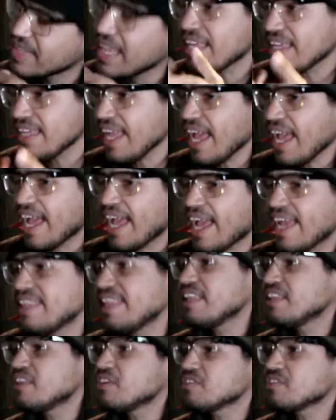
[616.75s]
yeah, and
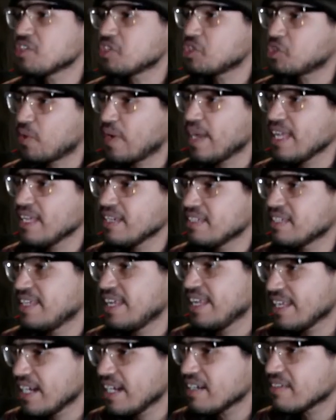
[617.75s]
then there's a drain to
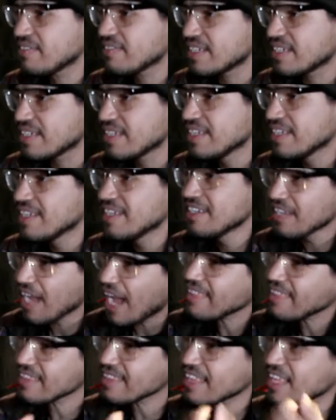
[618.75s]
take care of it.
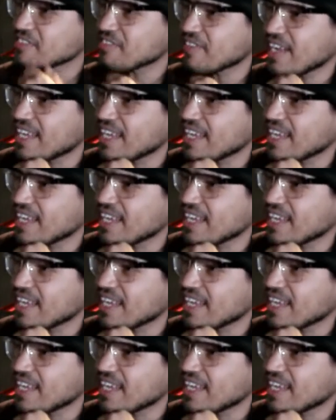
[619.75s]
I think that's